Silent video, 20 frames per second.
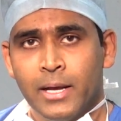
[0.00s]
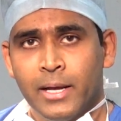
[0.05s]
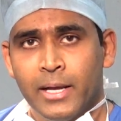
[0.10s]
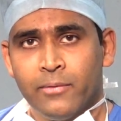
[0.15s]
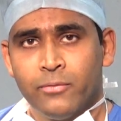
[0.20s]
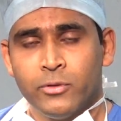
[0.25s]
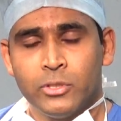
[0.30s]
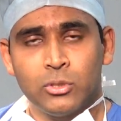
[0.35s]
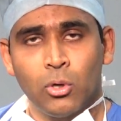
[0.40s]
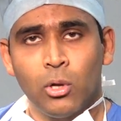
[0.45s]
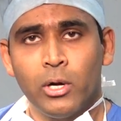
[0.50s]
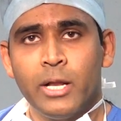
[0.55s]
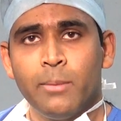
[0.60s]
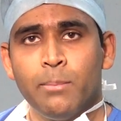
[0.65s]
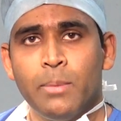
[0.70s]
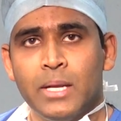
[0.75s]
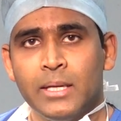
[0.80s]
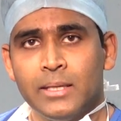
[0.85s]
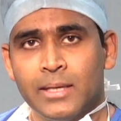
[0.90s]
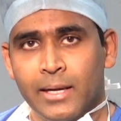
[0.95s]
if it's already
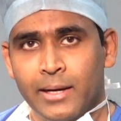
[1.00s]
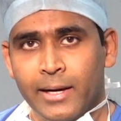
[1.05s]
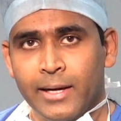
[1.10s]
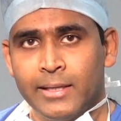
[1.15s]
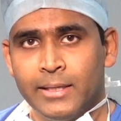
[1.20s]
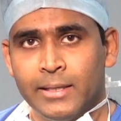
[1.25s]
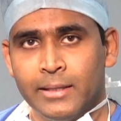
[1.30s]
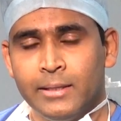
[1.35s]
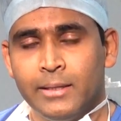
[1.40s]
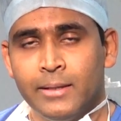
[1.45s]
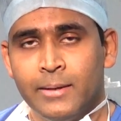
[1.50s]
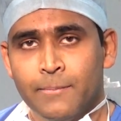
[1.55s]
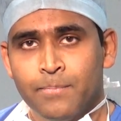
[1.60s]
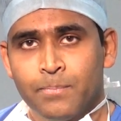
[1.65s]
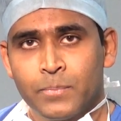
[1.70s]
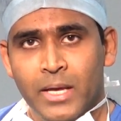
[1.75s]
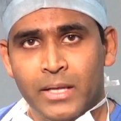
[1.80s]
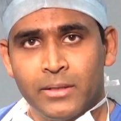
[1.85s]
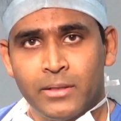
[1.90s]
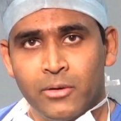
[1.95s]
been corrected
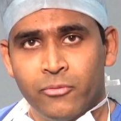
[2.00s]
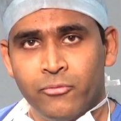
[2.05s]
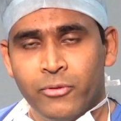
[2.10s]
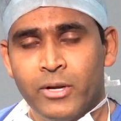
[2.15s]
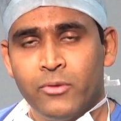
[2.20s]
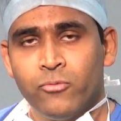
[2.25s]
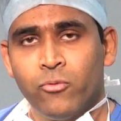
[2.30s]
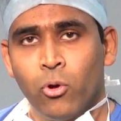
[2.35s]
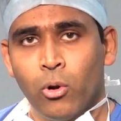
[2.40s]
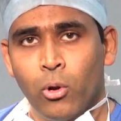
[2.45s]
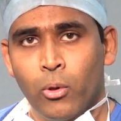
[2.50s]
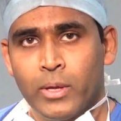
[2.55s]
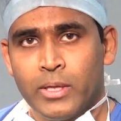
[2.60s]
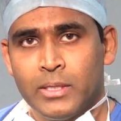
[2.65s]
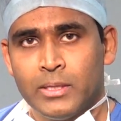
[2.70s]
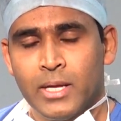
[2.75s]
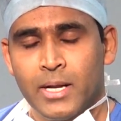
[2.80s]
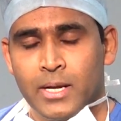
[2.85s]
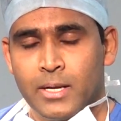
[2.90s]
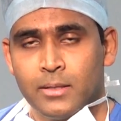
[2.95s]
and they're fit
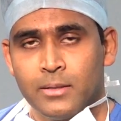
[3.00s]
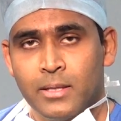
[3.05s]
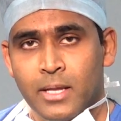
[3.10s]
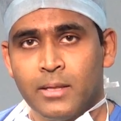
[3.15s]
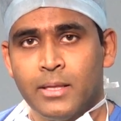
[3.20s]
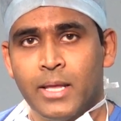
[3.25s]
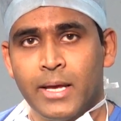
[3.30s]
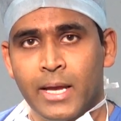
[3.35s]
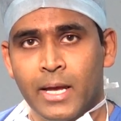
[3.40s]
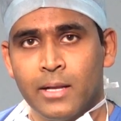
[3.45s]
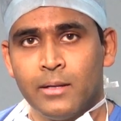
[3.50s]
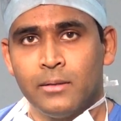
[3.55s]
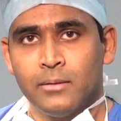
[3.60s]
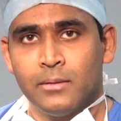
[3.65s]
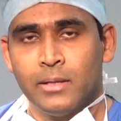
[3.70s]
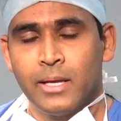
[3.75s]
following that then they can